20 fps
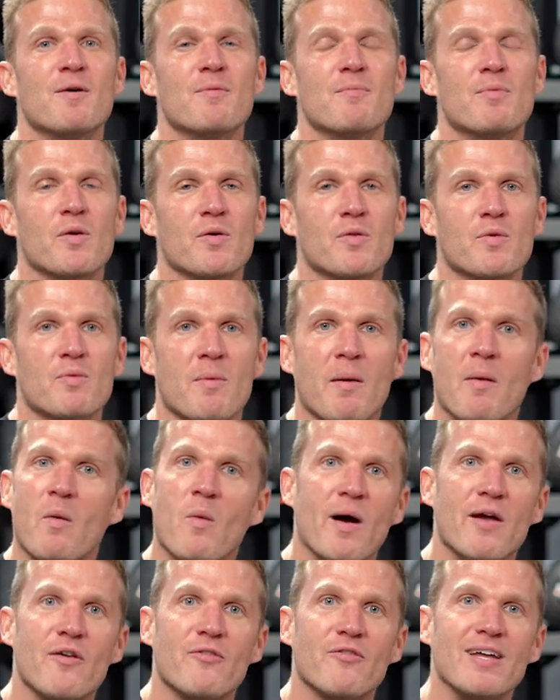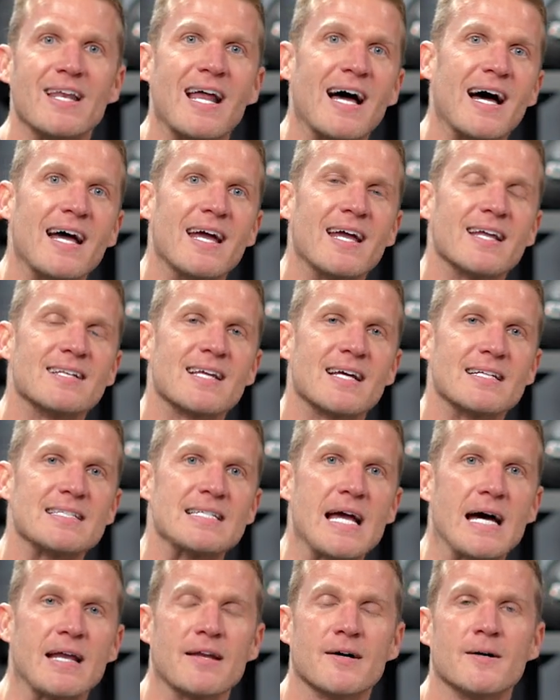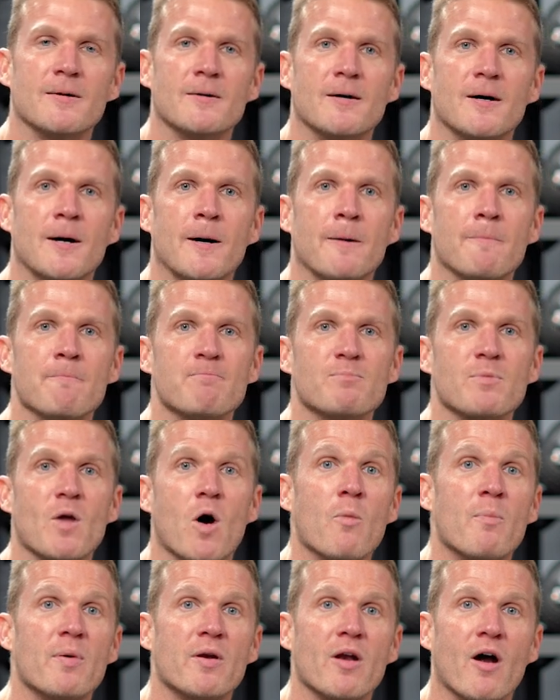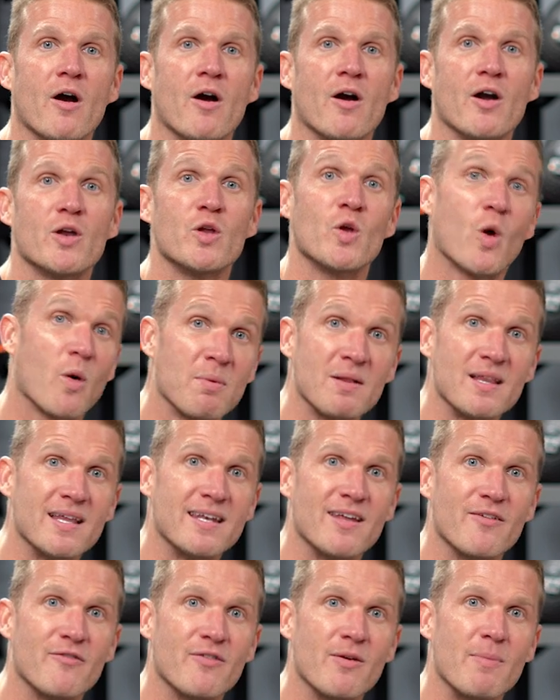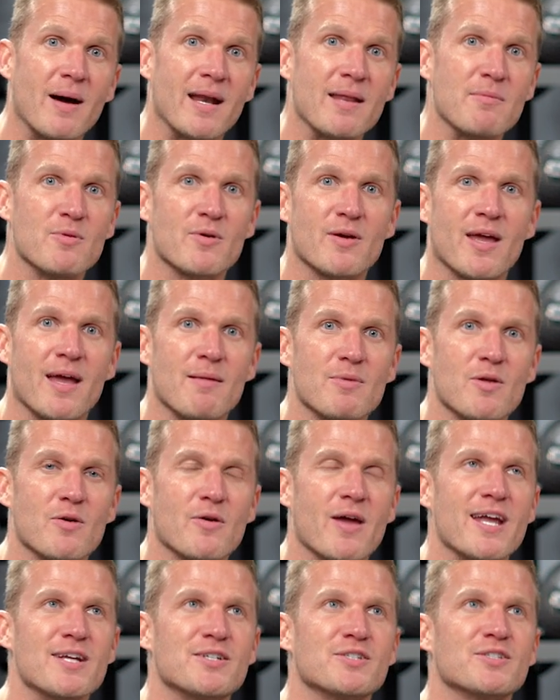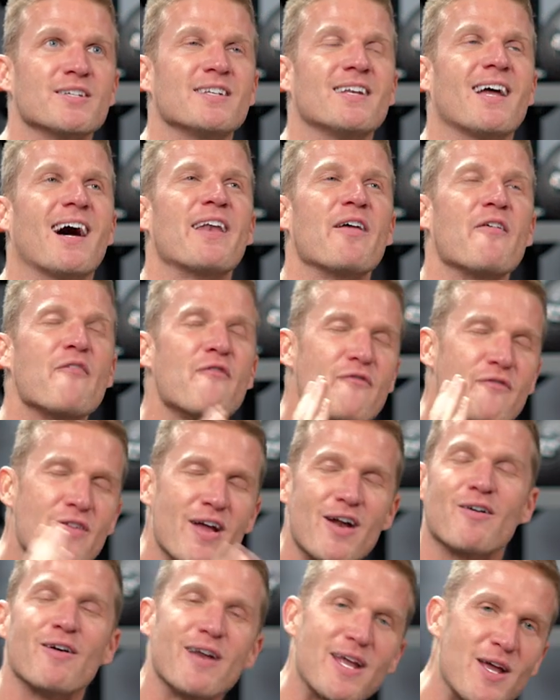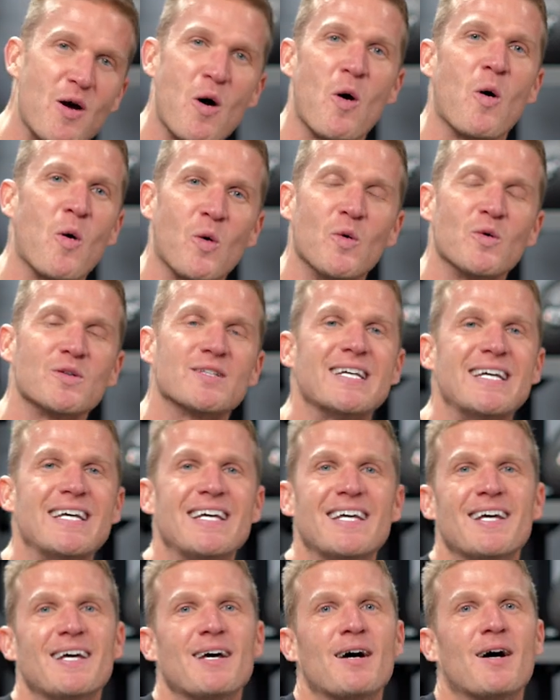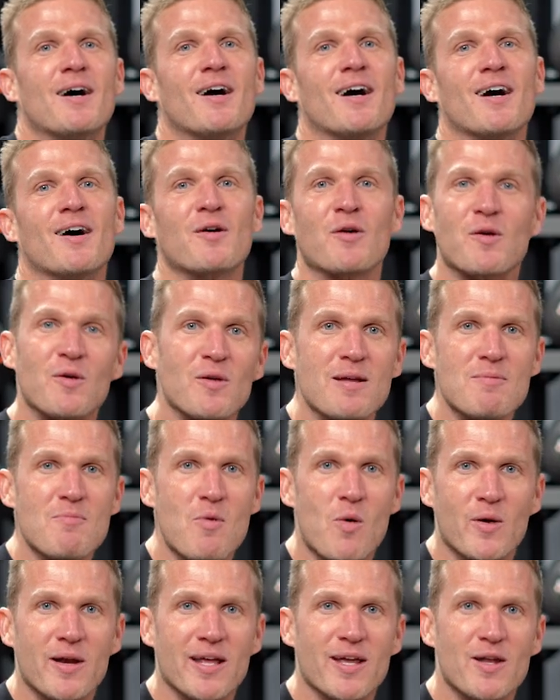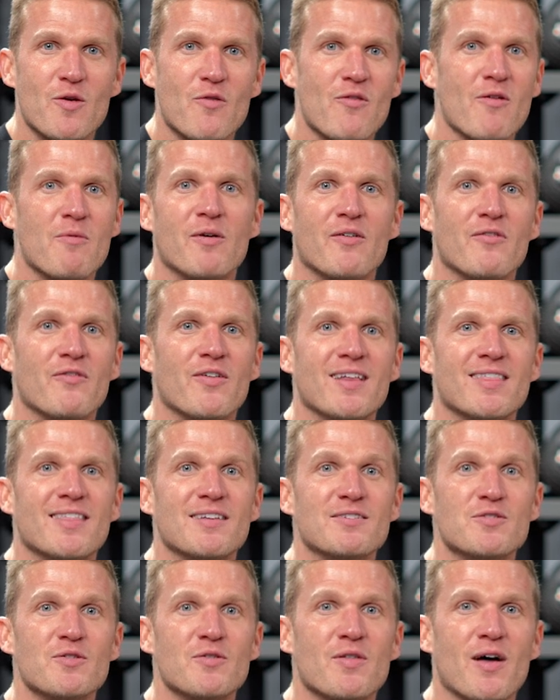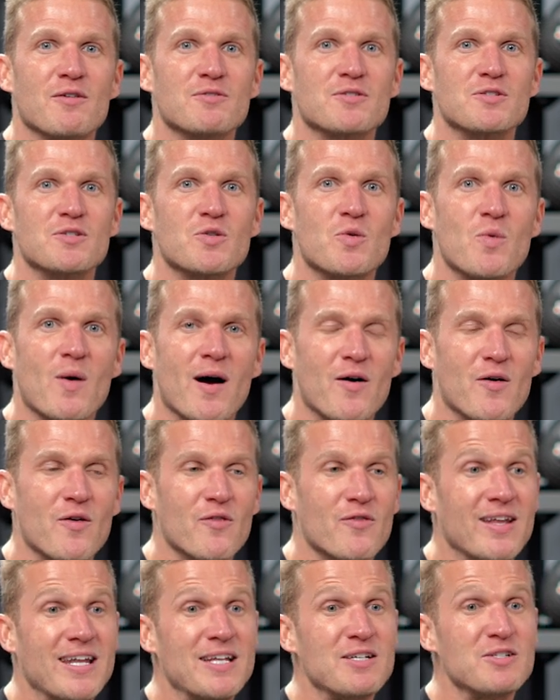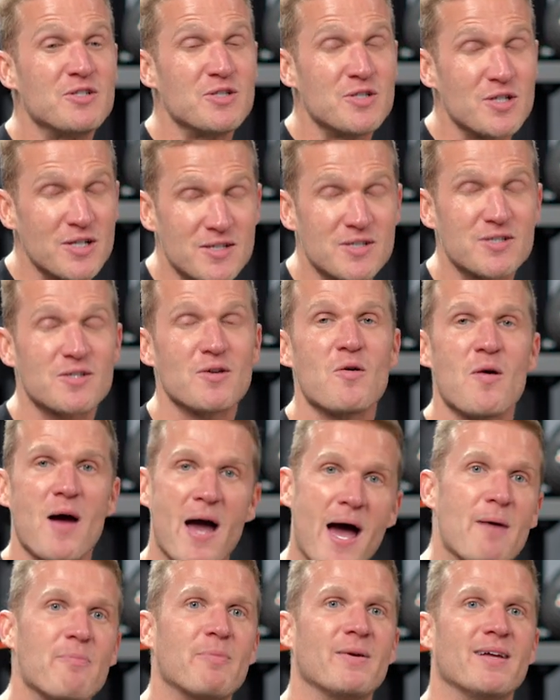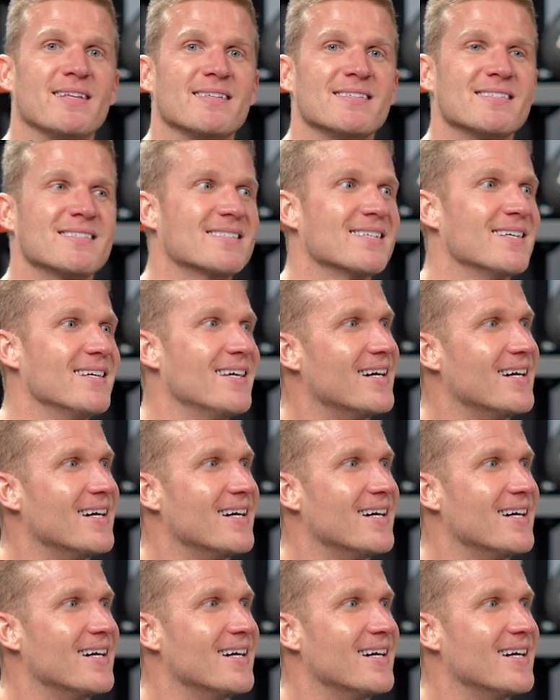Both with my wife and I, Tatiana, um, opened our Yorba Linda Fit Body Bootcamp location on a very cold, uh, early morning on November 5th in 2012, and it just so happens